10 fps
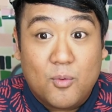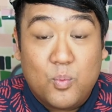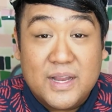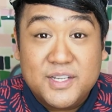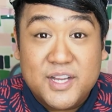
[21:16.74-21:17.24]

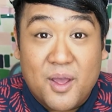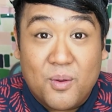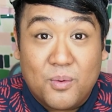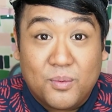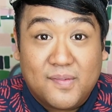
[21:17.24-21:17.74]

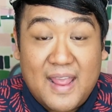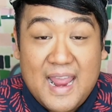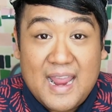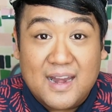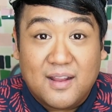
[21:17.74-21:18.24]
windows
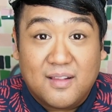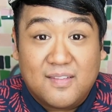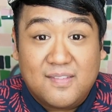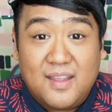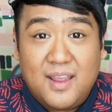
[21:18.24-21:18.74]
and
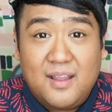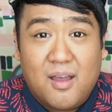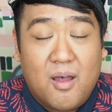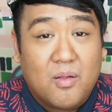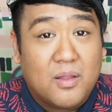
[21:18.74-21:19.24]
seeing
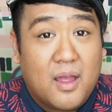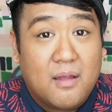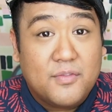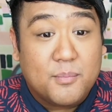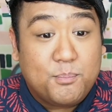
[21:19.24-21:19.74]
all
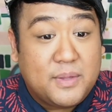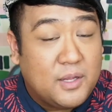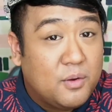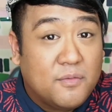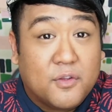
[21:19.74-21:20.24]
of the
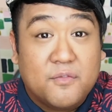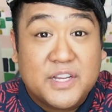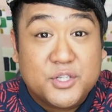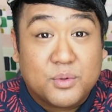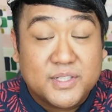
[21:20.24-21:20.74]
beautiful
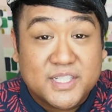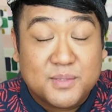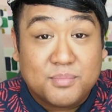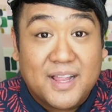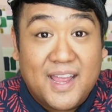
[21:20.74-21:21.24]
visual
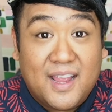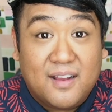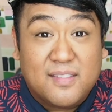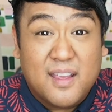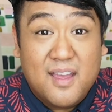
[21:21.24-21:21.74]

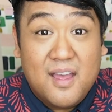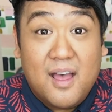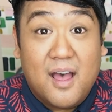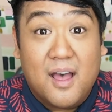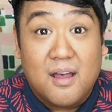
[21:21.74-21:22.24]
displays
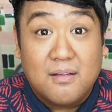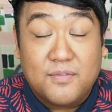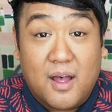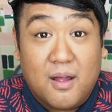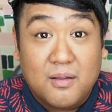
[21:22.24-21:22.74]

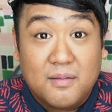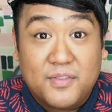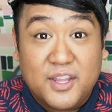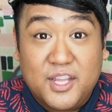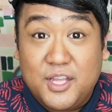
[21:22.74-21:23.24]
of all of
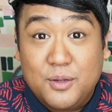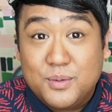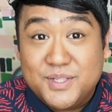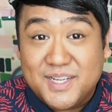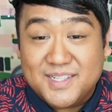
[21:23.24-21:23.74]
the
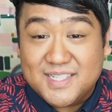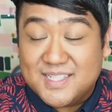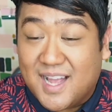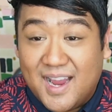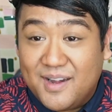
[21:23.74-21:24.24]
huge
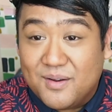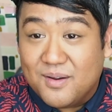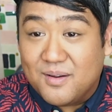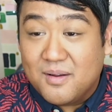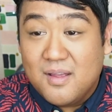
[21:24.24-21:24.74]

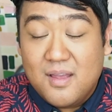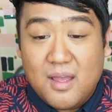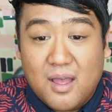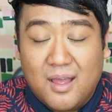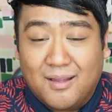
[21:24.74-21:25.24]
designer
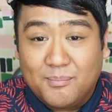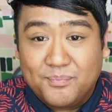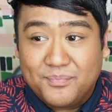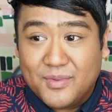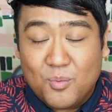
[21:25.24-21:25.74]

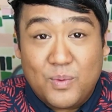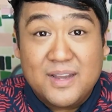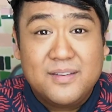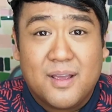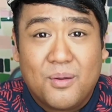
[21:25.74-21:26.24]

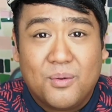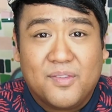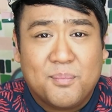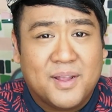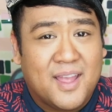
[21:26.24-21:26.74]

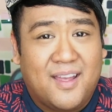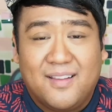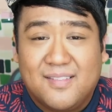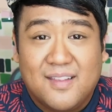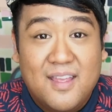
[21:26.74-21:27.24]
windows,
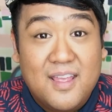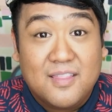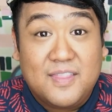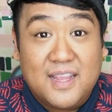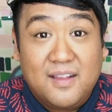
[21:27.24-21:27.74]
because
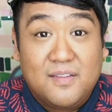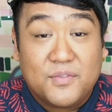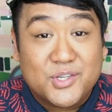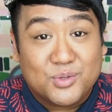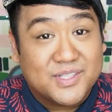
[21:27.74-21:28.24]
these
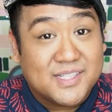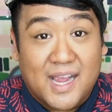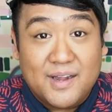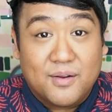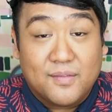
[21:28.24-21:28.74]
visual
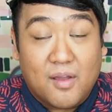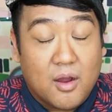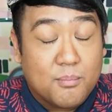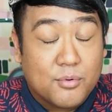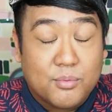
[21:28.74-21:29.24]
designers
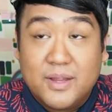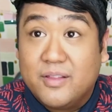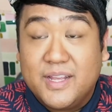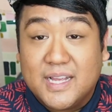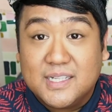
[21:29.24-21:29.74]
are
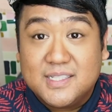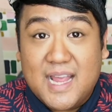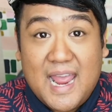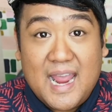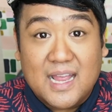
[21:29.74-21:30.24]

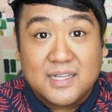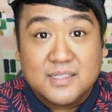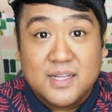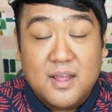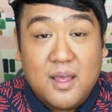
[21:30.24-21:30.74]
brilliant. And